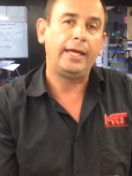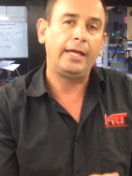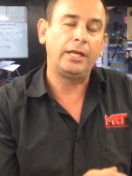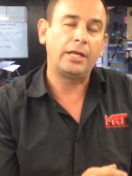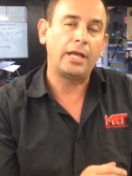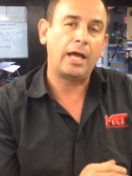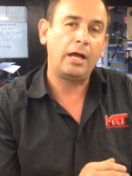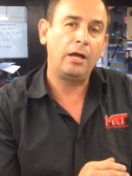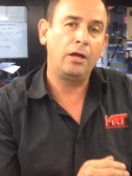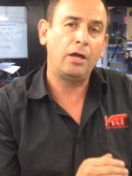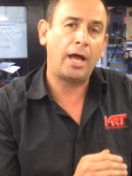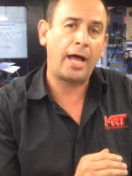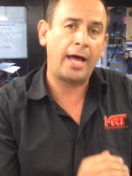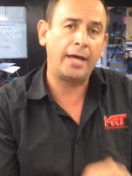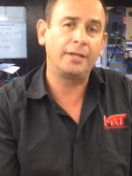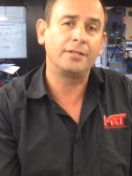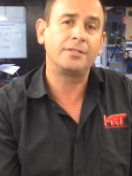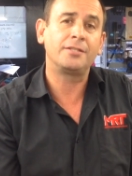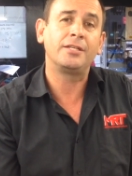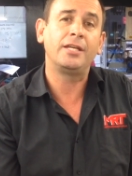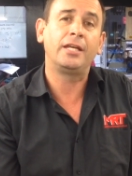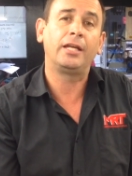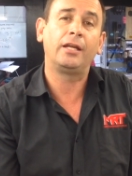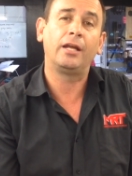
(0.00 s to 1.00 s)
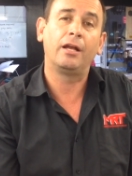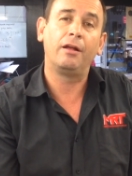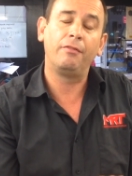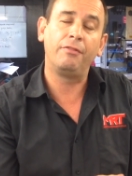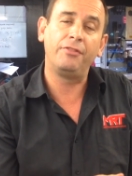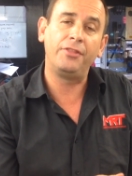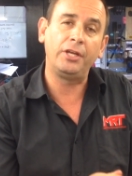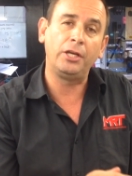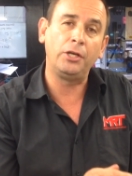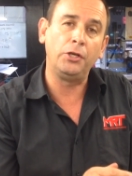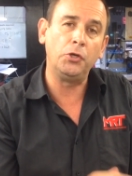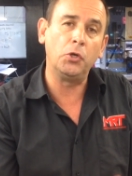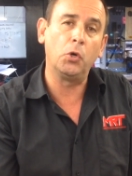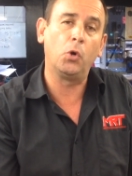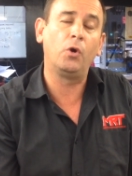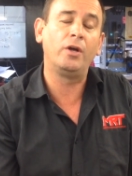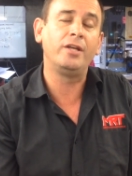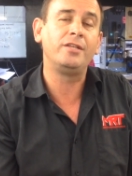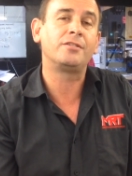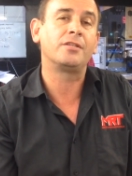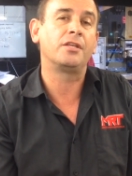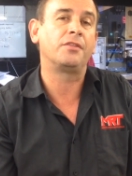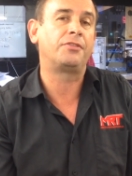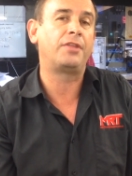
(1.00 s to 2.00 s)
in harnessing the
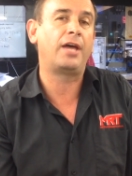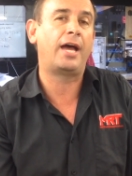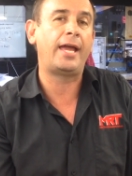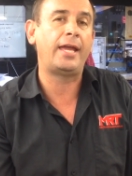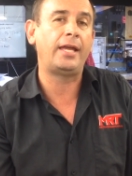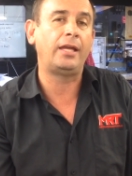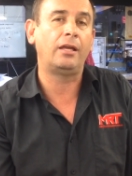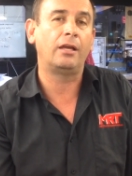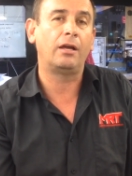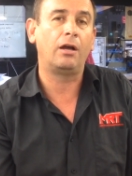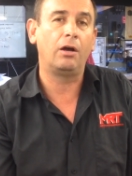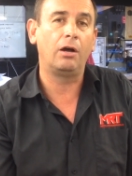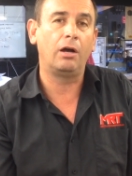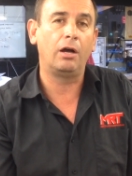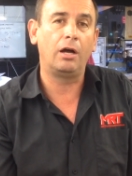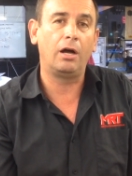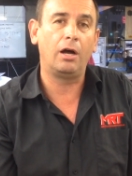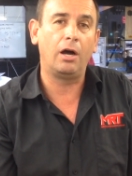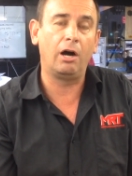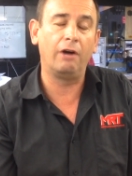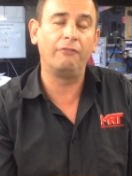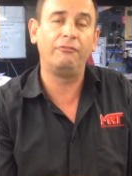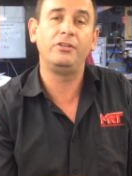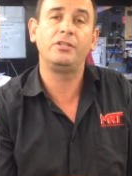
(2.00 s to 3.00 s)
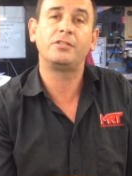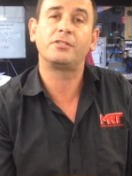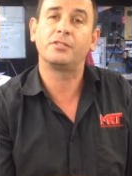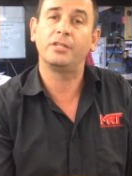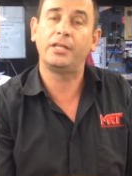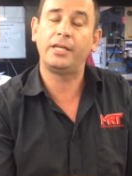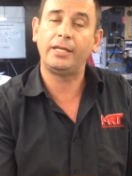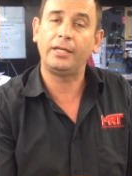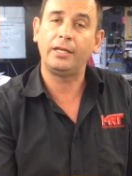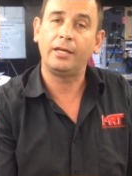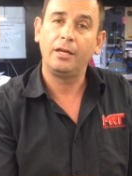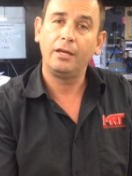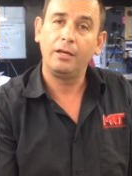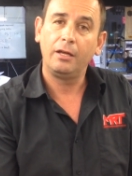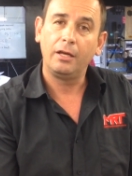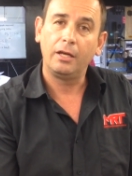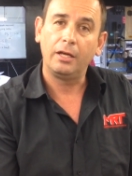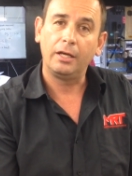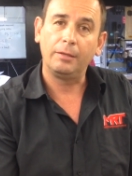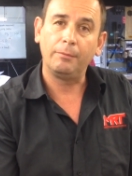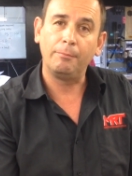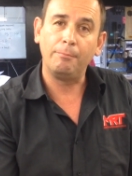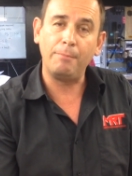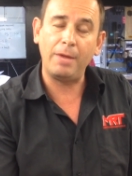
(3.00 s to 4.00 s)
noise that they obviously
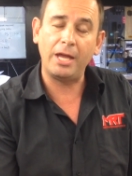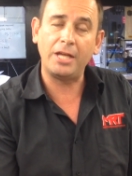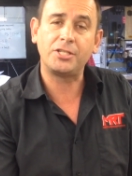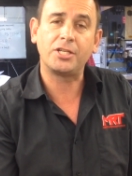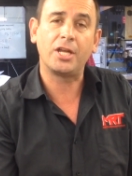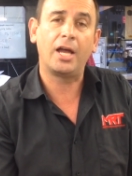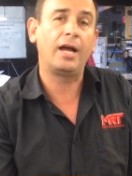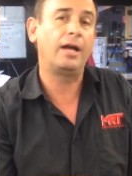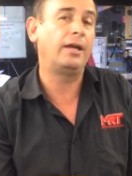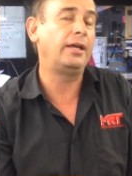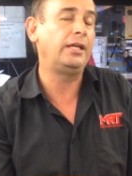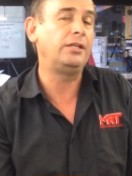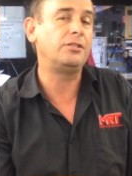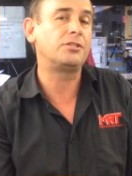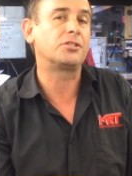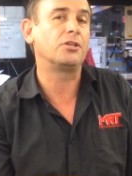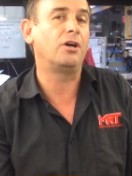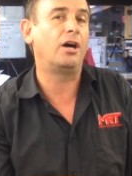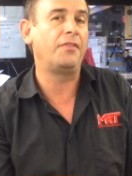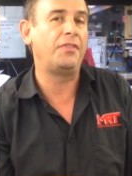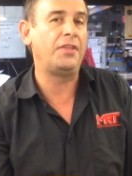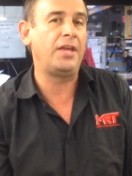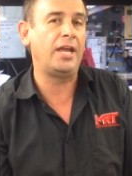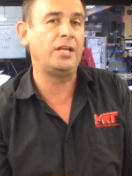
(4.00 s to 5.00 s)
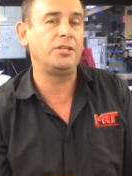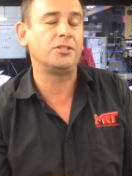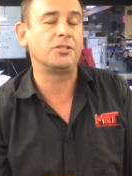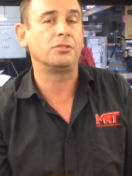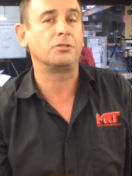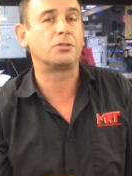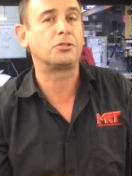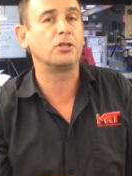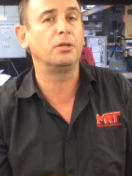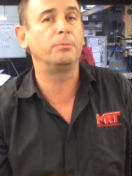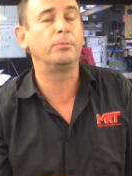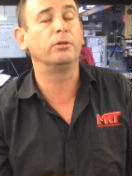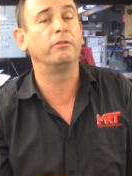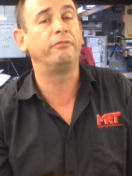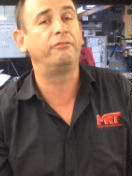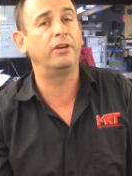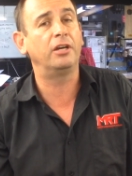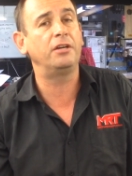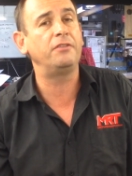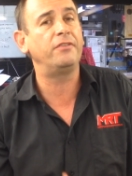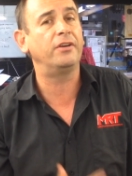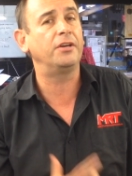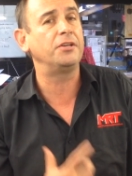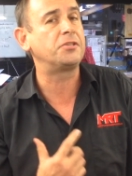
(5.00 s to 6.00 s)
measure inside the engine. Subaru are
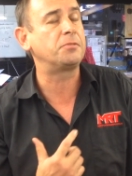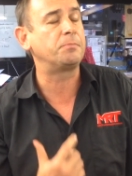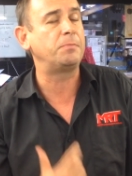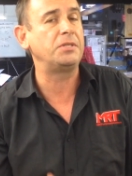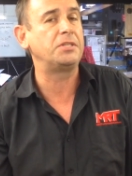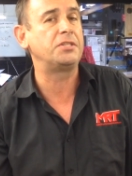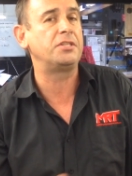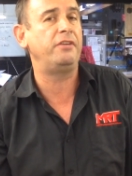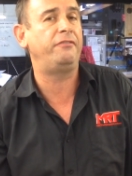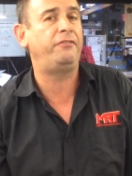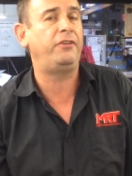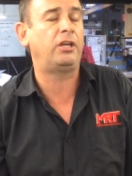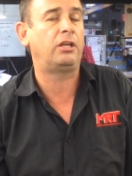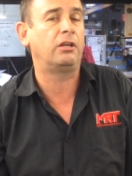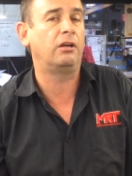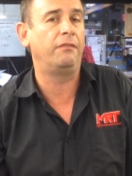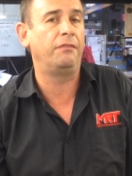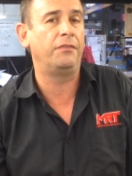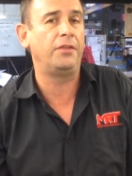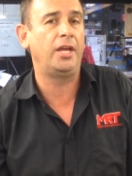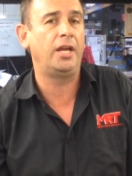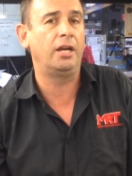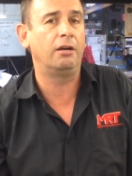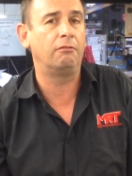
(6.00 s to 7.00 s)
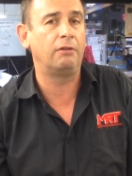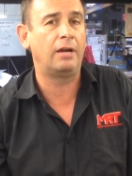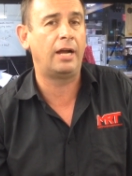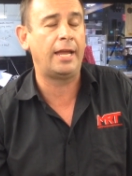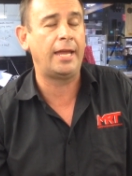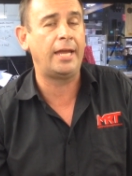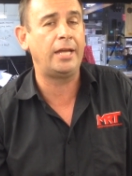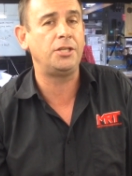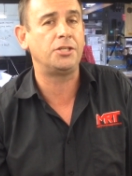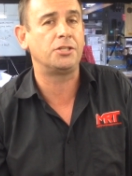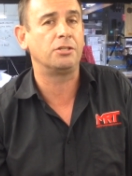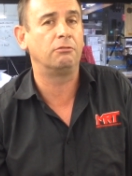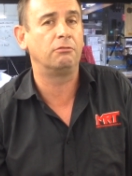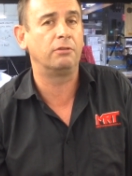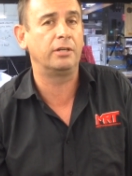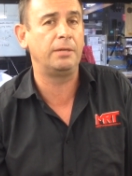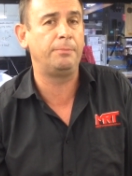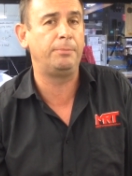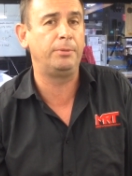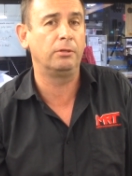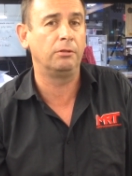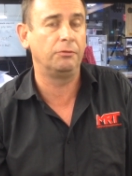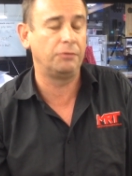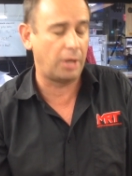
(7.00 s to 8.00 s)
very, very specific on their uh, engine
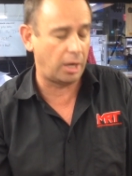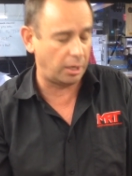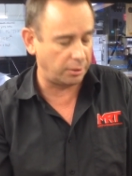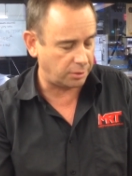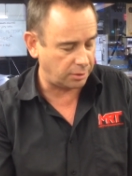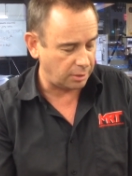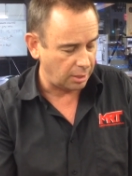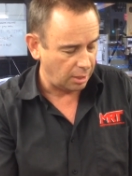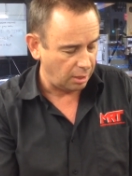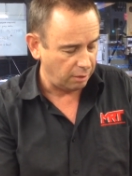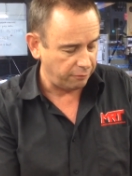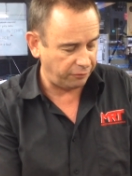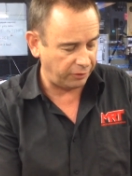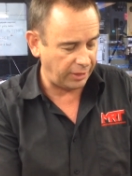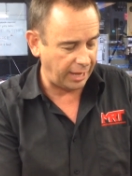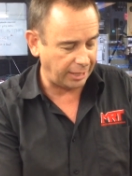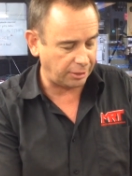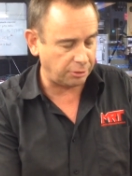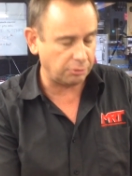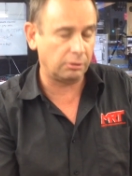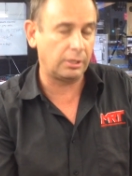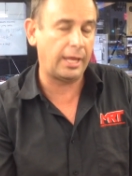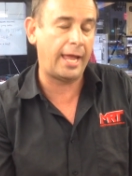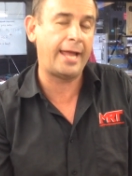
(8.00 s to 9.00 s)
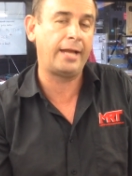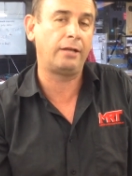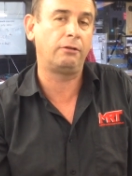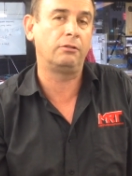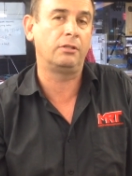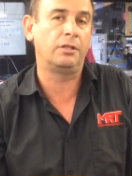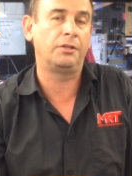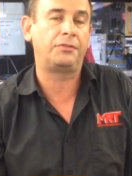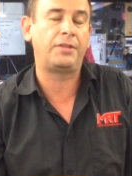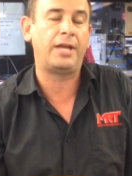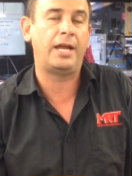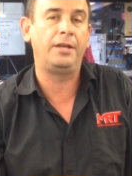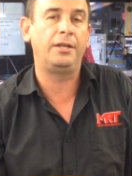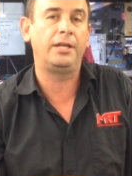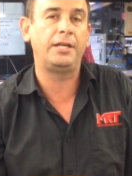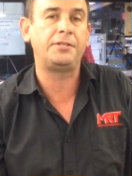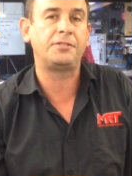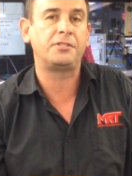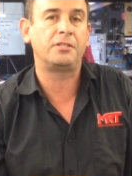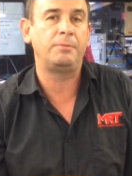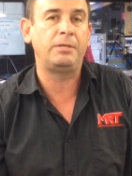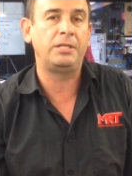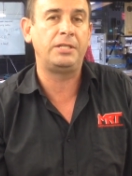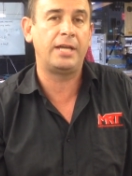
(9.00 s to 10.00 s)
rebuild notes for the actual angle that that
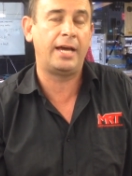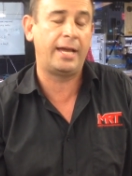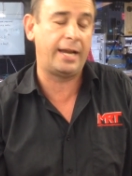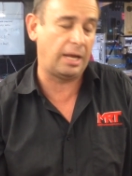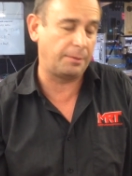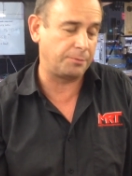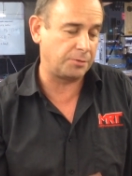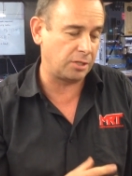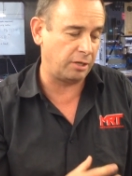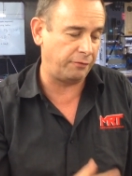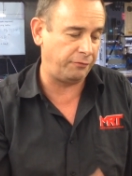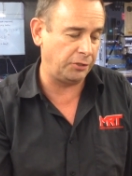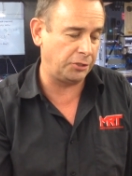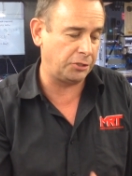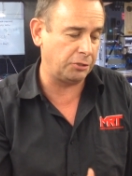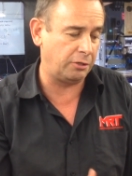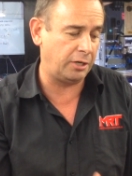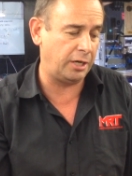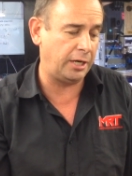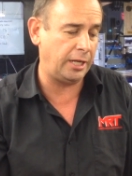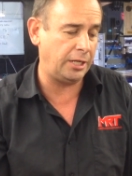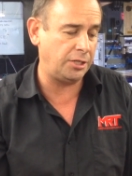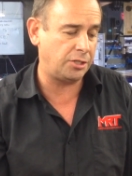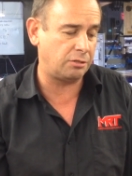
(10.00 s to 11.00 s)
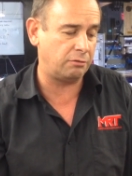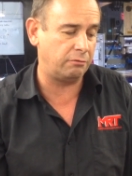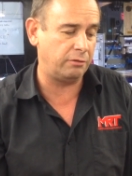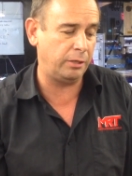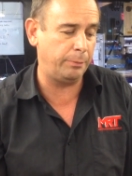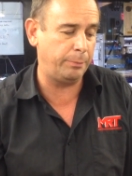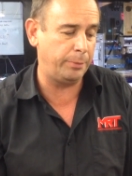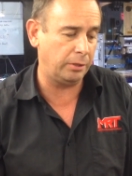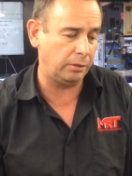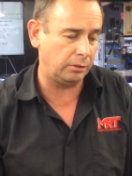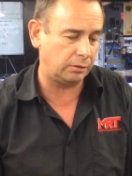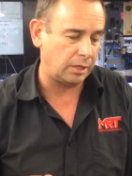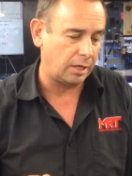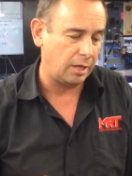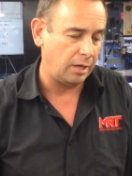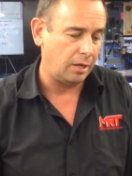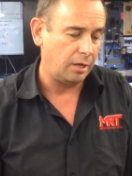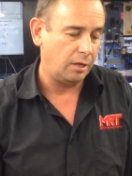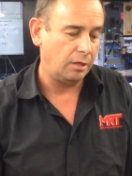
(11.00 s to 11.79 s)
needs to be done up. So if you're doing an engine rebuild,